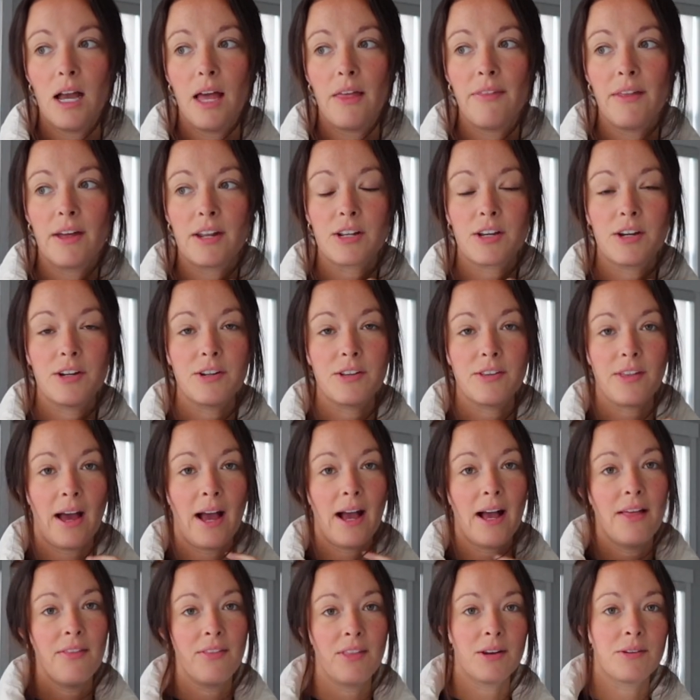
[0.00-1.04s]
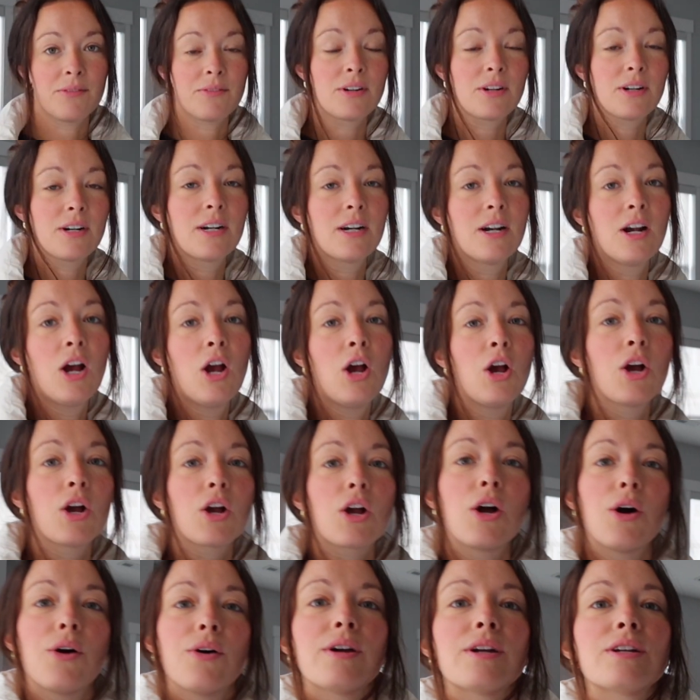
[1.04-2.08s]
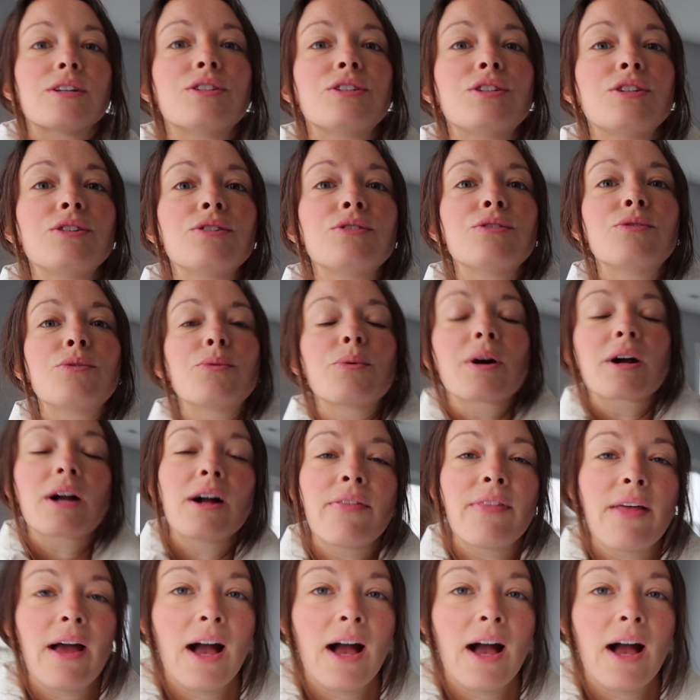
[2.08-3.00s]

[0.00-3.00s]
and then go do that, and then we're going to work on the